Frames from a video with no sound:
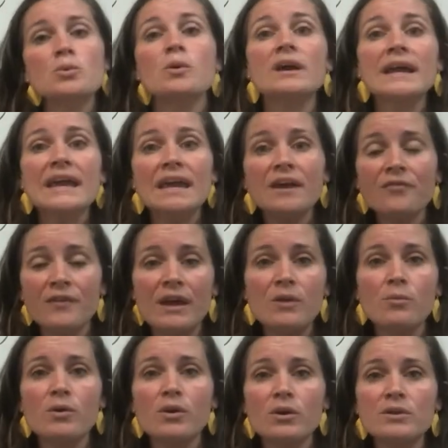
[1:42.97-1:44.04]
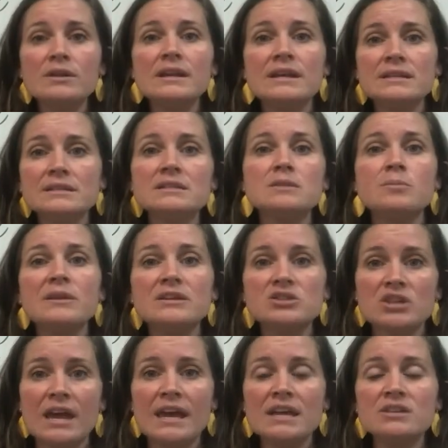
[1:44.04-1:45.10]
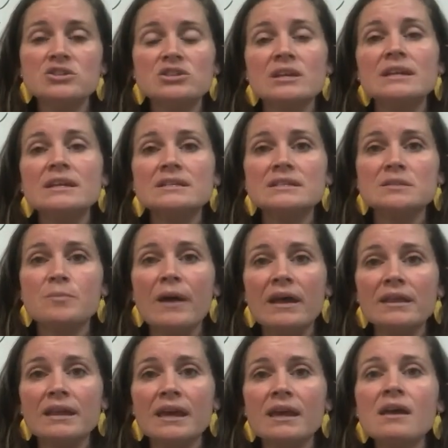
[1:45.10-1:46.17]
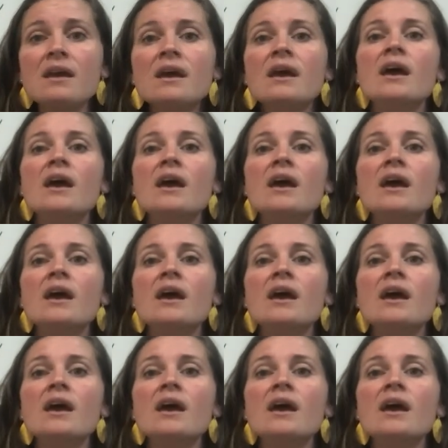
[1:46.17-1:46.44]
or if a word needs to be changed in its spelling